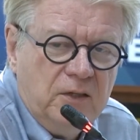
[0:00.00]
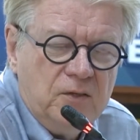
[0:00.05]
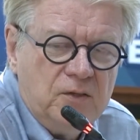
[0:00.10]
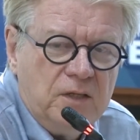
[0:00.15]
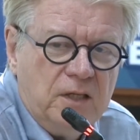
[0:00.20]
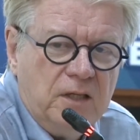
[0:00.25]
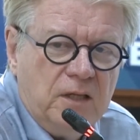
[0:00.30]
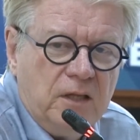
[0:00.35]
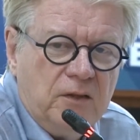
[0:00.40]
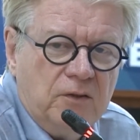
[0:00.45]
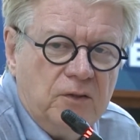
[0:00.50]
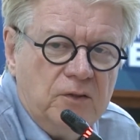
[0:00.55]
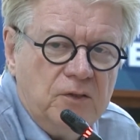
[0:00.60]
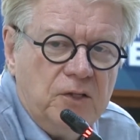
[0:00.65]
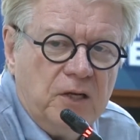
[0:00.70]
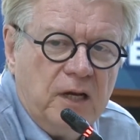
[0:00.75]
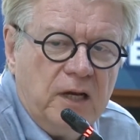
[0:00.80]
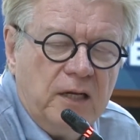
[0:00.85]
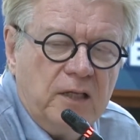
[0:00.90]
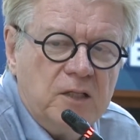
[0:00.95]
see that the
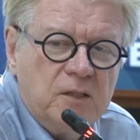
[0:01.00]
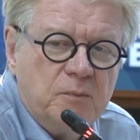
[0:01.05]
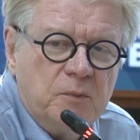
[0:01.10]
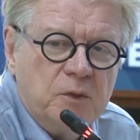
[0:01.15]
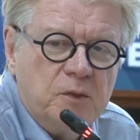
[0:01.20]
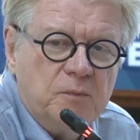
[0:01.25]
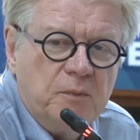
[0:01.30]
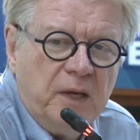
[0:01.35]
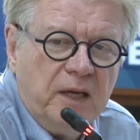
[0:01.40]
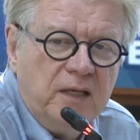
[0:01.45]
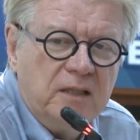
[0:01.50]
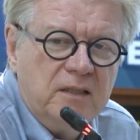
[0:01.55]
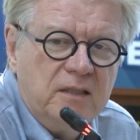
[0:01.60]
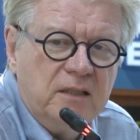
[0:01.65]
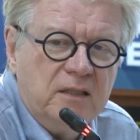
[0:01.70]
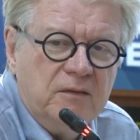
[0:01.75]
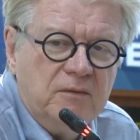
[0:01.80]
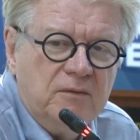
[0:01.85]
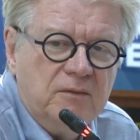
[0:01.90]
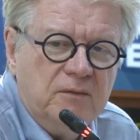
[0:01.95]
child's
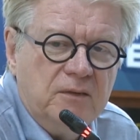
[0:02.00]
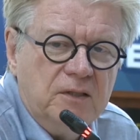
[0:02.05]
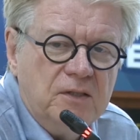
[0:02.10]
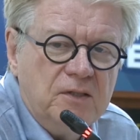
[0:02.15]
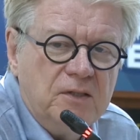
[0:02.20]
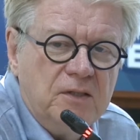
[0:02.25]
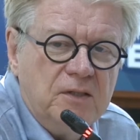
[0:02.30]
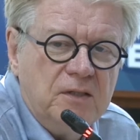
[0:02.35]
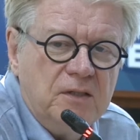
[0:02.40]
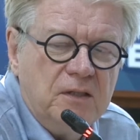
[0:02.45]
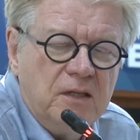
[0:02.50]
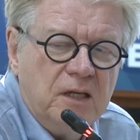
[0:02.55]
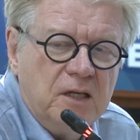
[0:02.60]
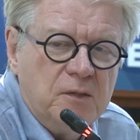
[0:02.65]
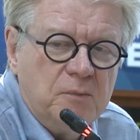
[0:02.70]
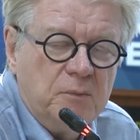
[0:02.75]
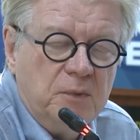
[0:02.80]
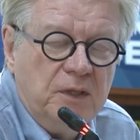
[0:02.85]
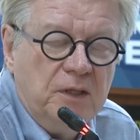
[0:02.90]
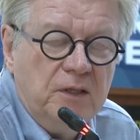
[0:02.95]
perspective
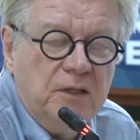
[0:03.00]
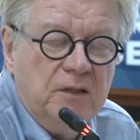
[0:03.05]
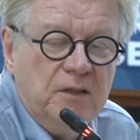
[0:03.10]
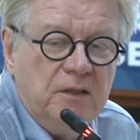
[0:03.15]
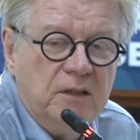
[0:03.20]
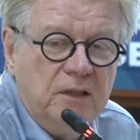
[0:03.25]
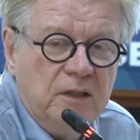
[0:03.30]
has been